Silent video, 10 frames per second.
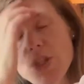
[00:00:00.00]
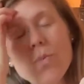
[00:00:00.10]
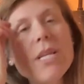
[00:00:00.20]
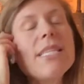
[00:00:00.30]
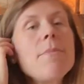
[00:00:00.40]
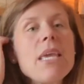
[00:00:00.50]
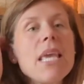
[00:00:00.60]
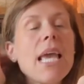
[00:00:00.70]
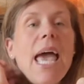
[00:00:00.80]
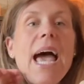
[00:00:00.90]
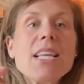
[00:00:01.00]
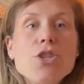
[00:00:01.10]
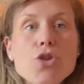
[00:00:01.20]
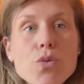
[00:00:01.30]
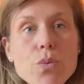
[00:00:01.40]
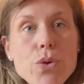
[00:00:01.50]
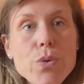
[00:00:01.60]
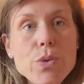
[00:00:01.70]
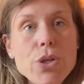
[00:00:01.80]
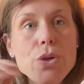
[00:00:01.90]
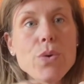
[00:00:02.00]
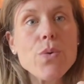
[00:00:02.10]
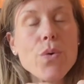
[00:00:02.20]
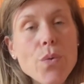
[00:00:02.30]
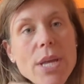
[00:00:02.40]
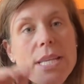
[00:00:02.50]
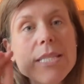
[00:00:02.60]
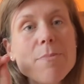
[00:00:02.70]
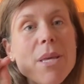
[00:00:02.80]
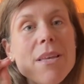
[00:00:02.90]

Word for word: You want it to be as true to crisp,